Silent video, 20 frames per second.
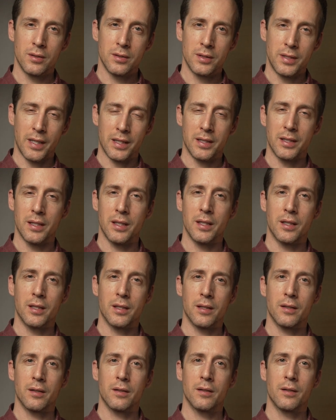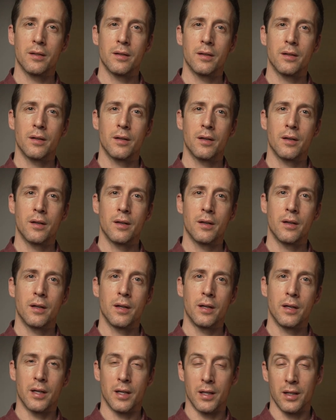technique,
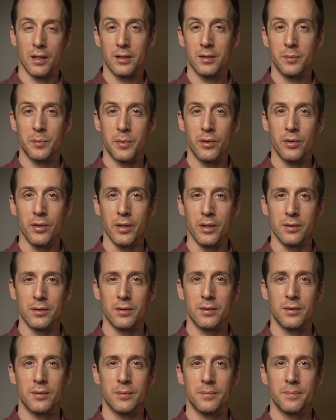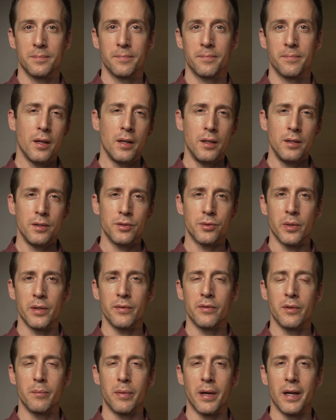and experience. So
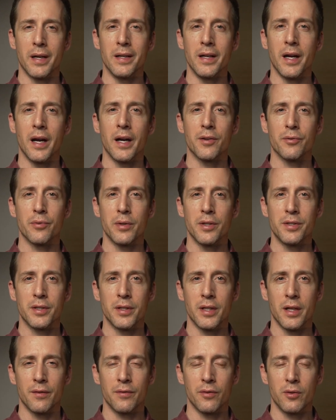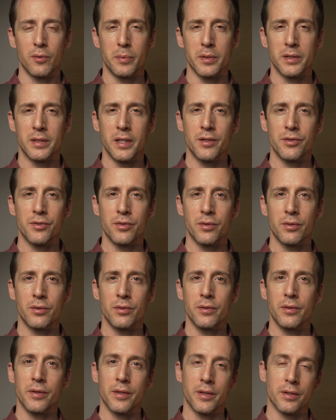even by not reaching that full
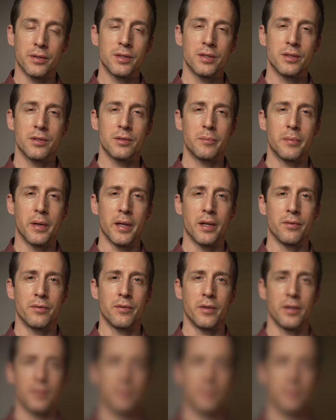potential, there's still benefit.